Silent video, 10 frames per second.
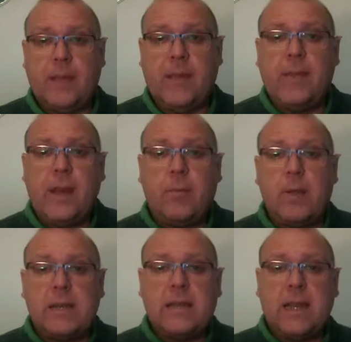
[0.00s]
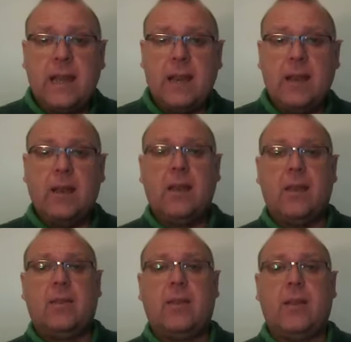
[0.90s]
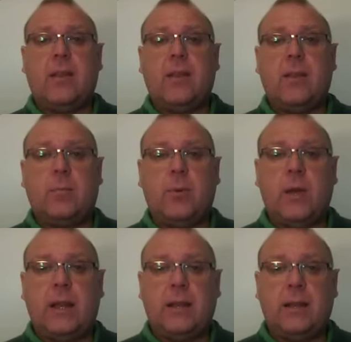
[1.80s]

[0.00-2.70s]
And that was the point.